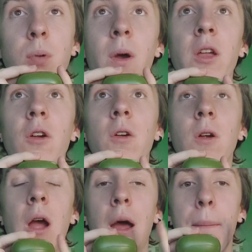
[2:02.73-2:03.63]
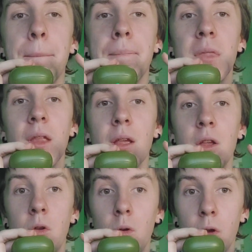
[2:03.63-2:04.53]
point you're
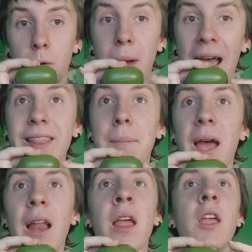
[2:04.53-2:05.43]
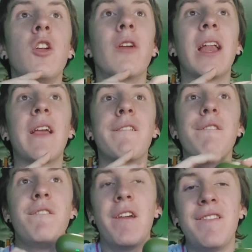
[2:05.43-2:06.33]
buying them at, you're getting
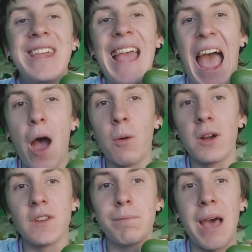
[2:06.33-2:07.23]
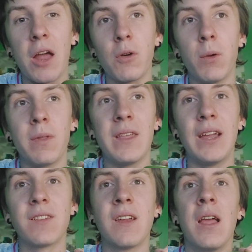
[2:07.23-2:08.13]
50 hours of battery with
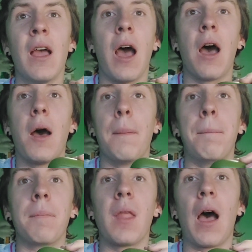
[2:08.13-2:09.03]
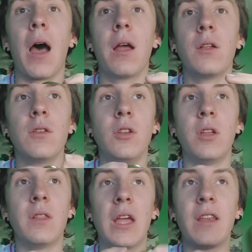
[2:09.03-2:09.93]
these.
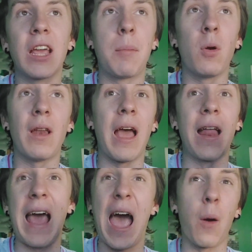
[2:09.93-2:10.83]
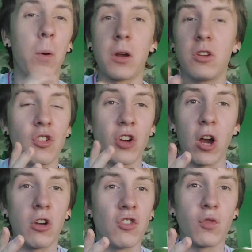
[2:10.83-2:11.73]
They take about an hour to
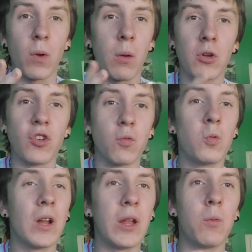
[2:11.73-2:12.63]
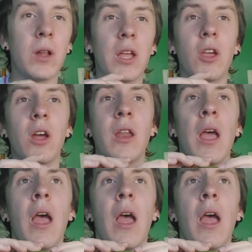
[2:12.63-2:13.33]
charge as well, which is really, really good.